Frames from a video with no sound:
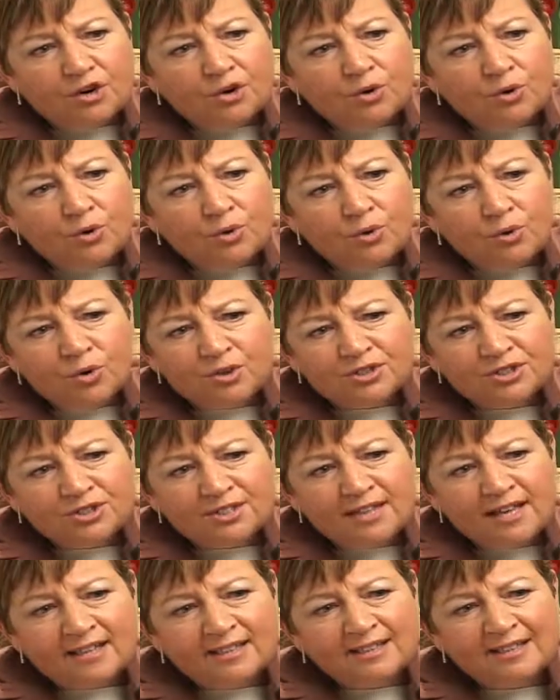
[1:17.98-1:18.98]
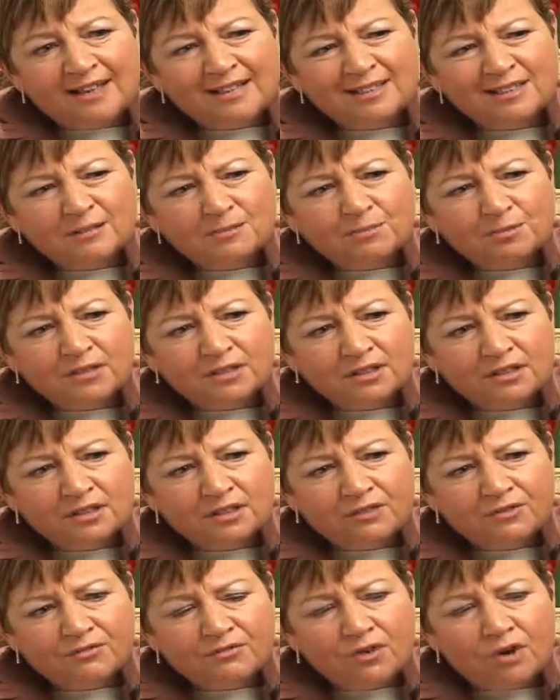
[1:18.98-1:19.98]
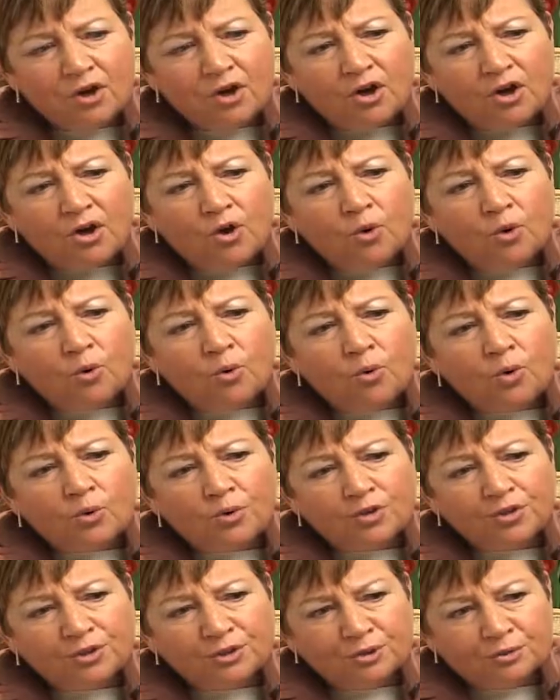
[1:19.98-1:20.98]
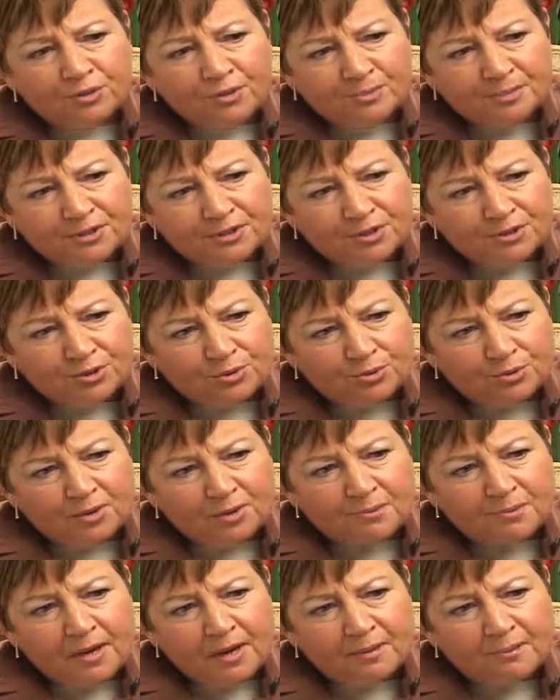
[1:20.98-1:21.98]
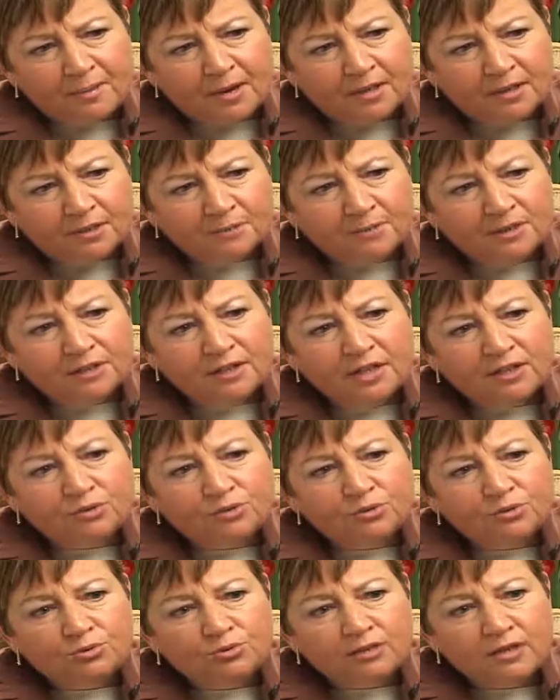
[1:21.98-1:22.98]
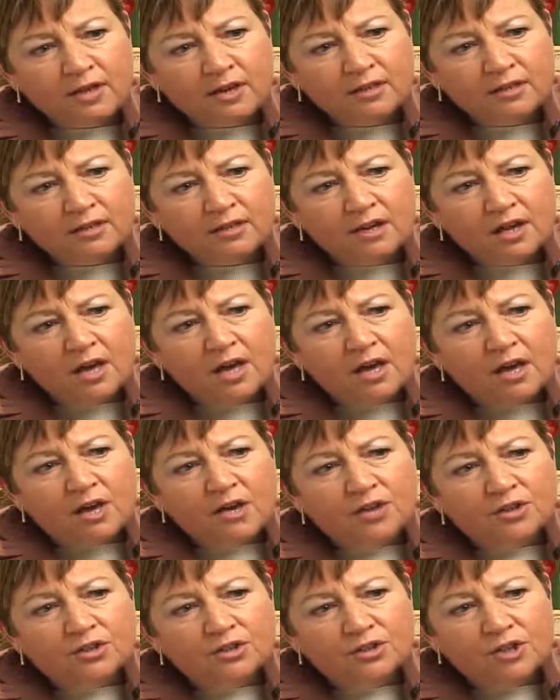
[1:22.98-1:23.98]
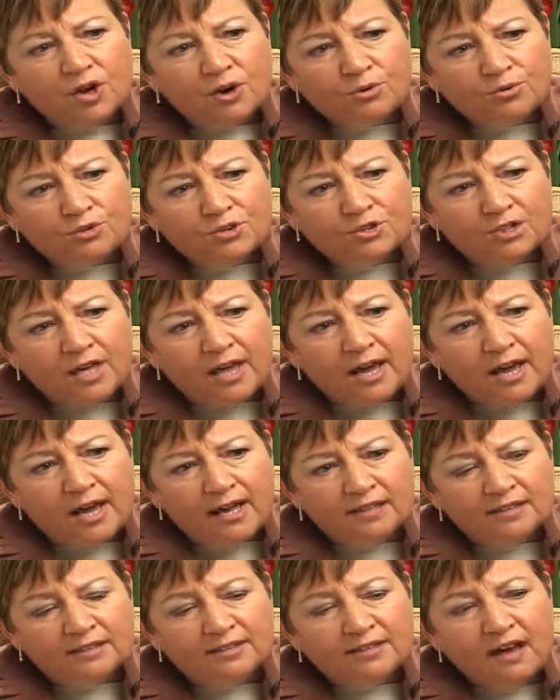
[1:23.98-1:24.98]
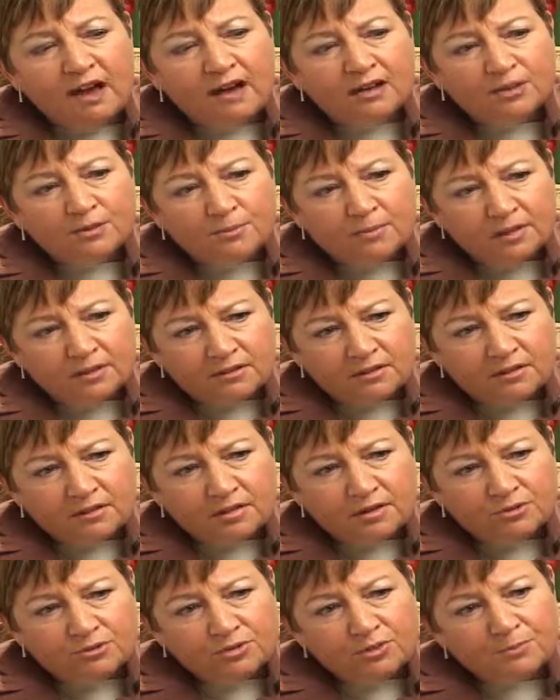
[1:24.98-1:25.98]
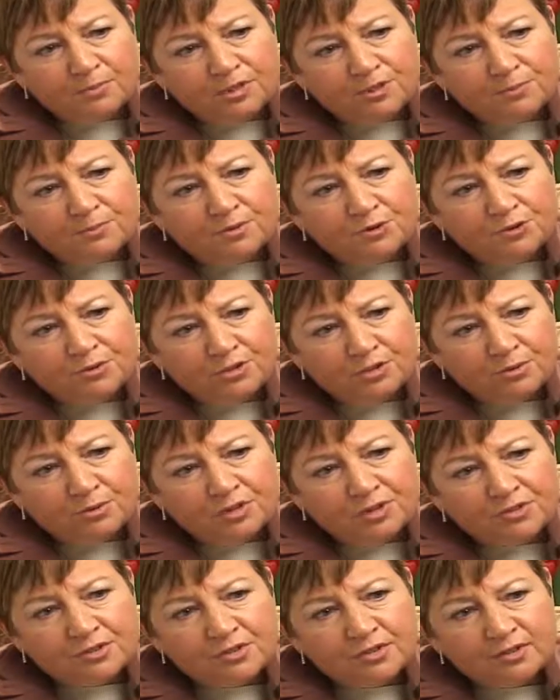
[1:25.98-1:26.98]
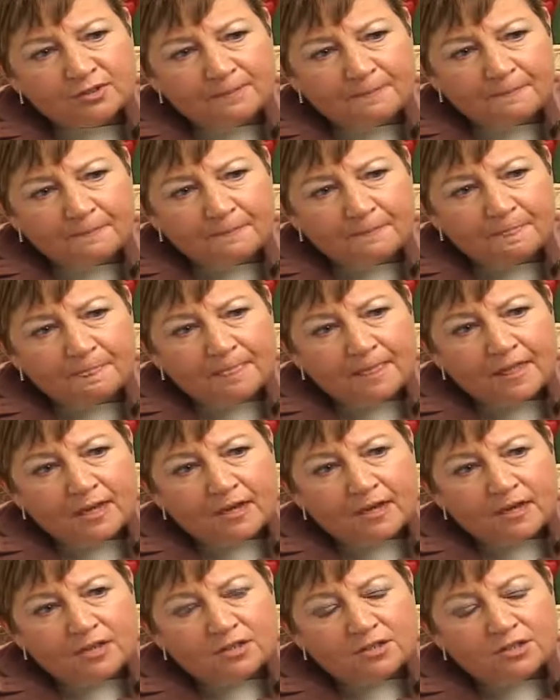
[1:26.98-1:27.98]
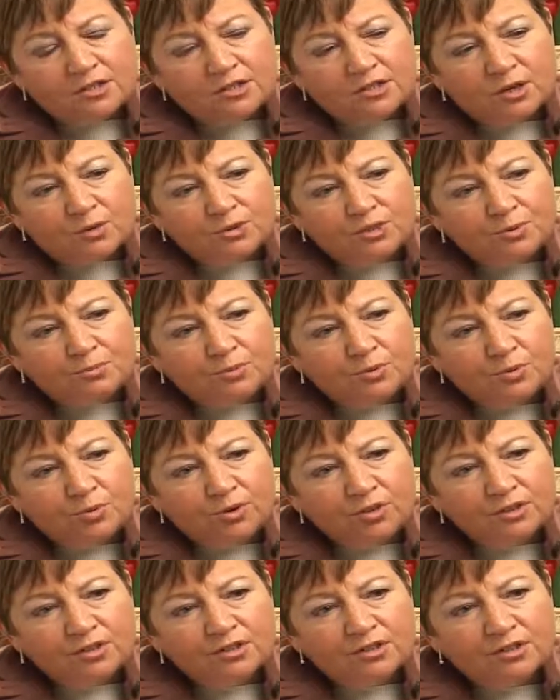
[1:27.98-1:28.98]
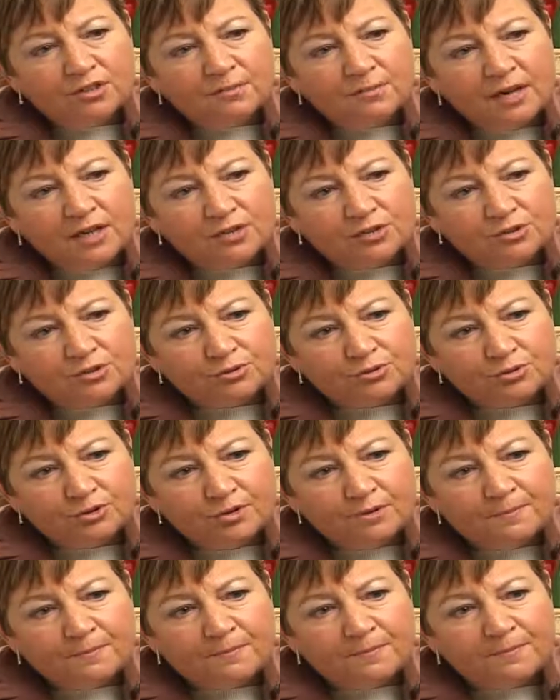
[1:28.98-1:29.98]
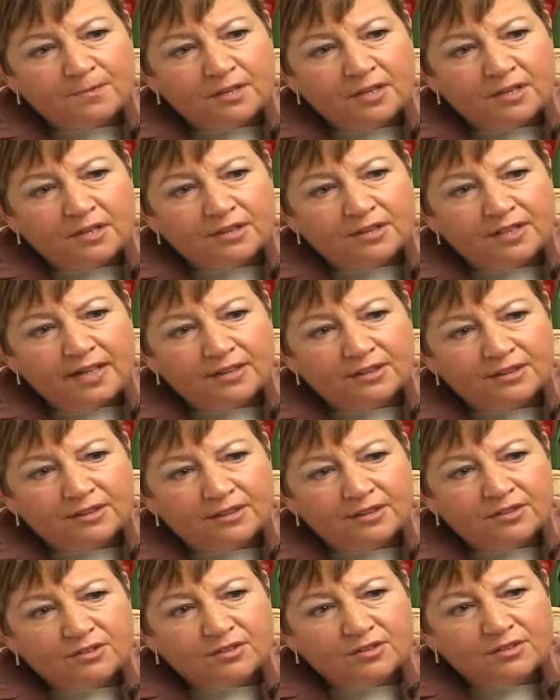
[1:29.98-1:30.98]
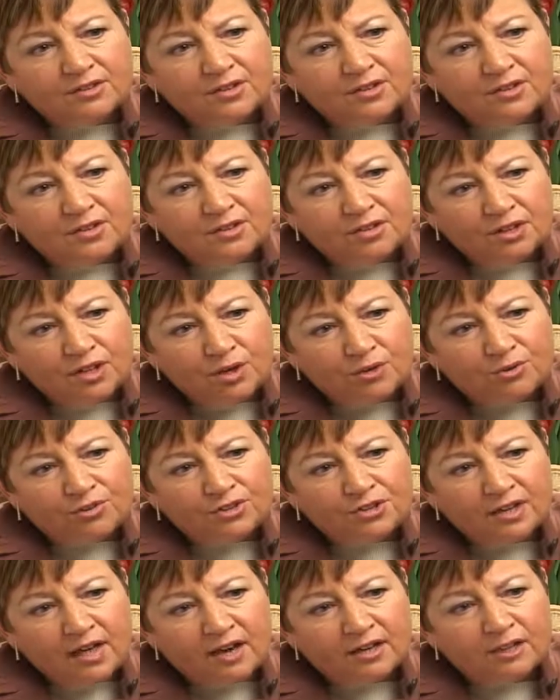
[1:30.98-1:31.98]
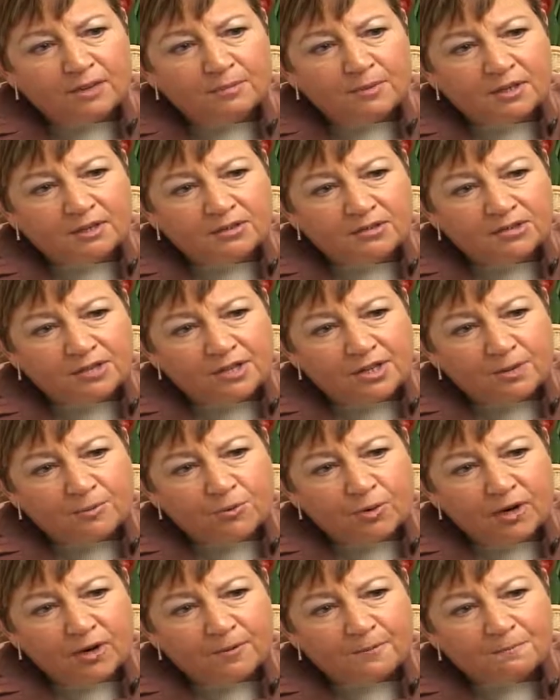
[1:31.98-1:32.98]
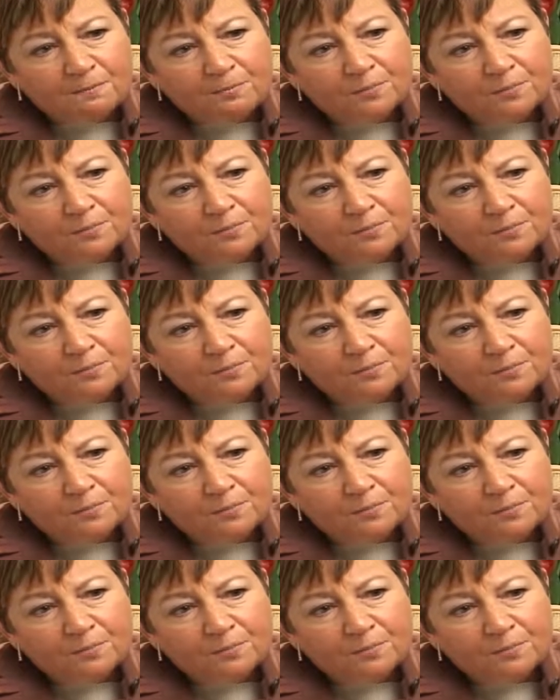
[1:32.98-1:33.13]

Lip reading: courts tend not to believe oral agreements to repay money, but they do take notes and documented loans much more seriously. So it's important to make sure that the loan is documented somewhere.